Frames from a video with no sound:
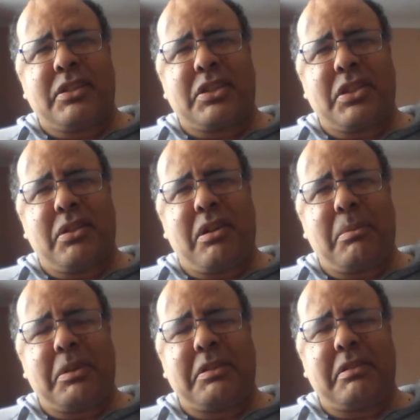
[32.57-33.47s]
So
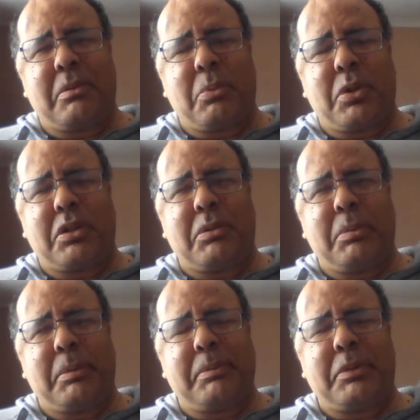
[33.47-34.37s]
I'm wondering what the
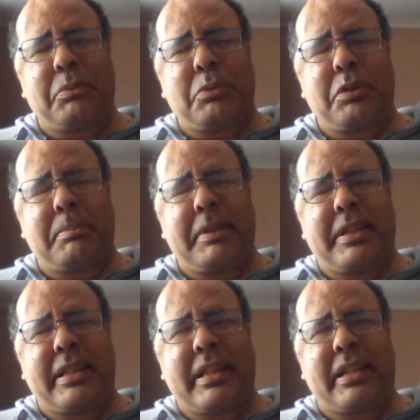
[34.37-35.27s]
woman would be
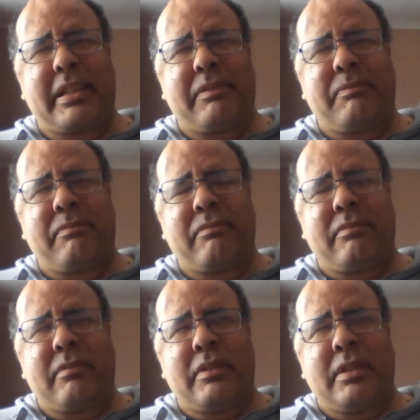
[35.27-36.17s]
thinking,
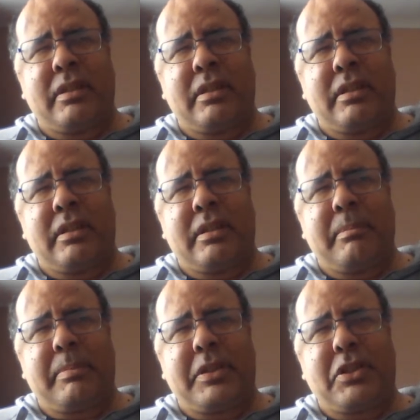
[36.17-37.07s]

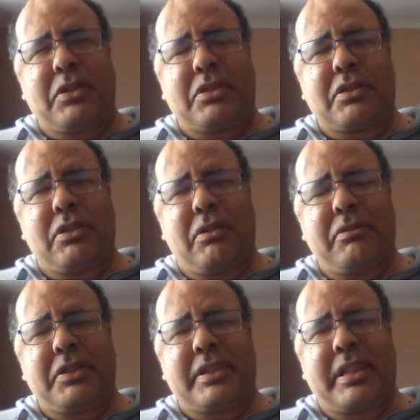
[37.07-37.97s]
because
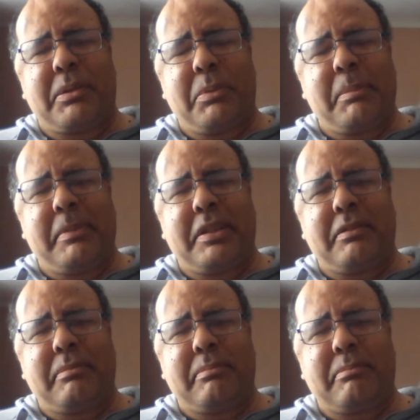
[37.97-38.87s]
obviously
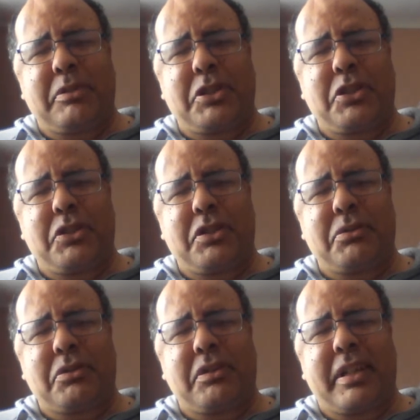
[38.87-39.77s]
women produce
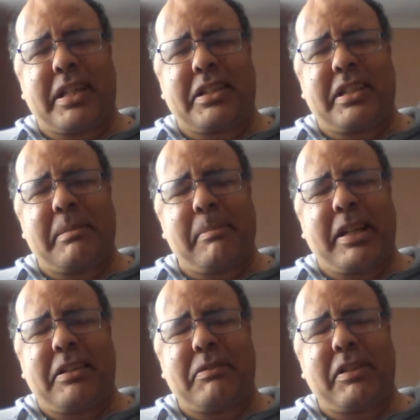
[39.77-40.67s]
children, they actually
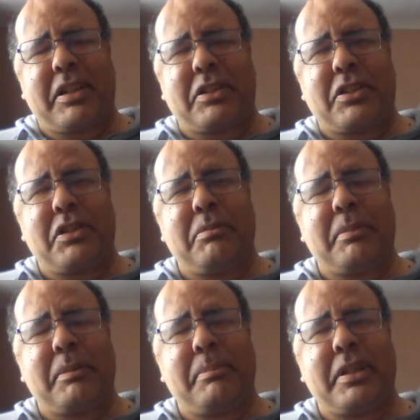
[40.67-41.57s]
manufacture
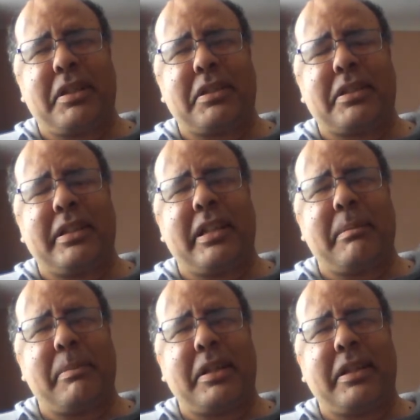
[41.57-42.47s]
human beings in
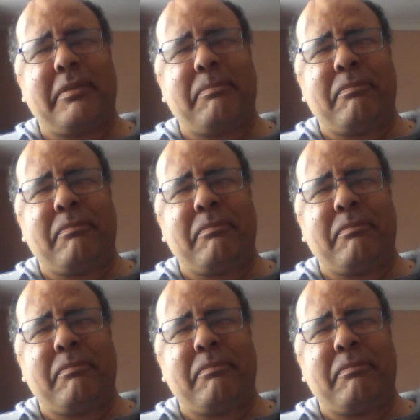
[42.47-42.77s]
their belly.